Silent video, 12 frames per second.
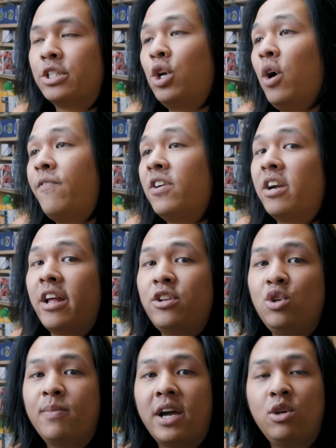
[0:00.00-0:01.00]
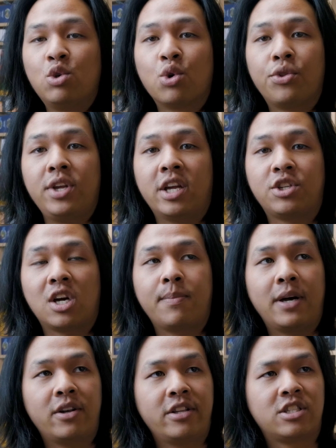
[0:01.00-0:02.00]
So I figured I'd do my usual thing and talk
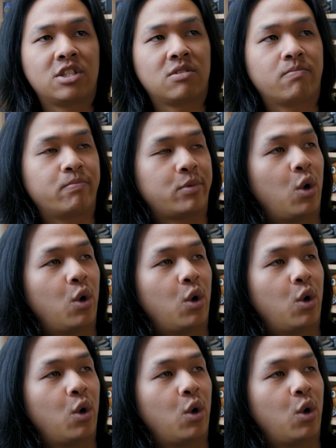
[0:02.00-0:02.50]
about its